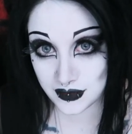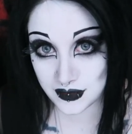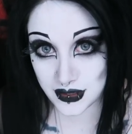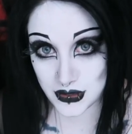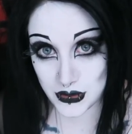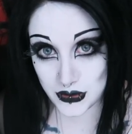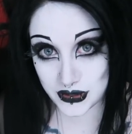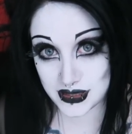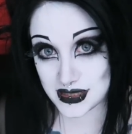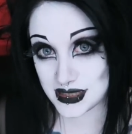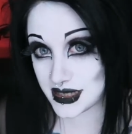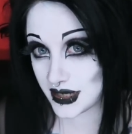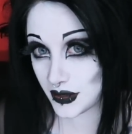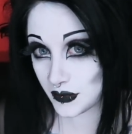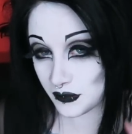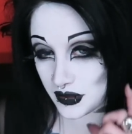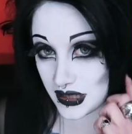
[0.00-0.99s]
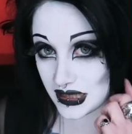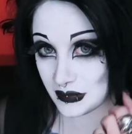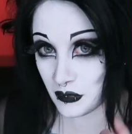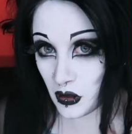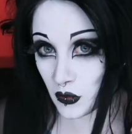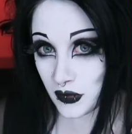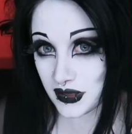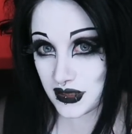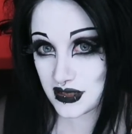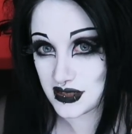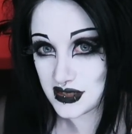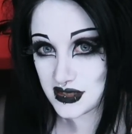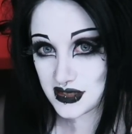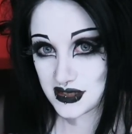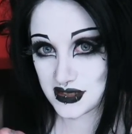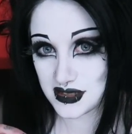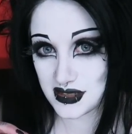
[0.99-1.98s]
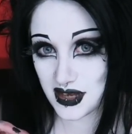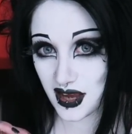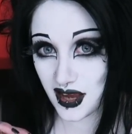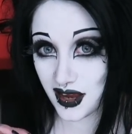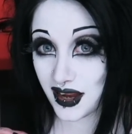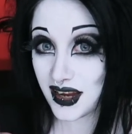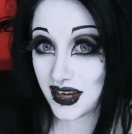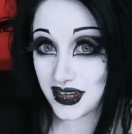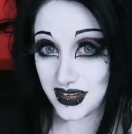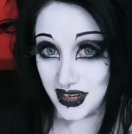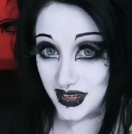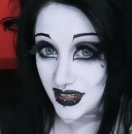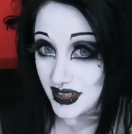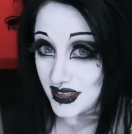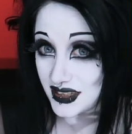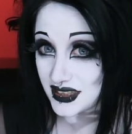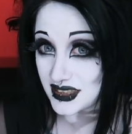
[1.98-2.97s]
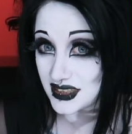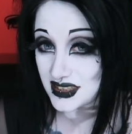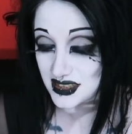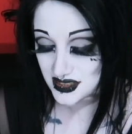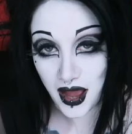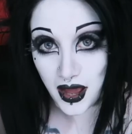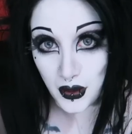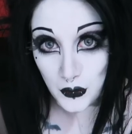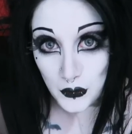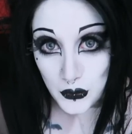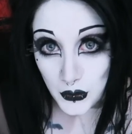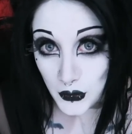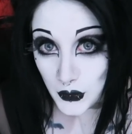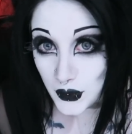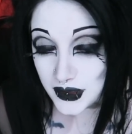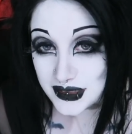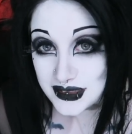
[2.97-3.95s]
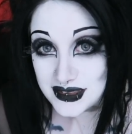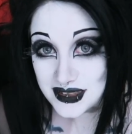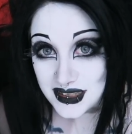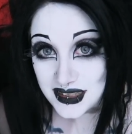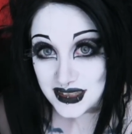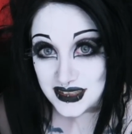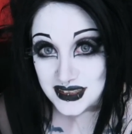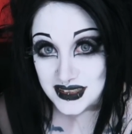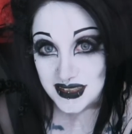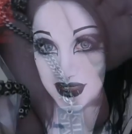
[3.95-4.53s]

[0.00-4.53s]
thing that you can see on me at the moment is this necklace. How cool is this?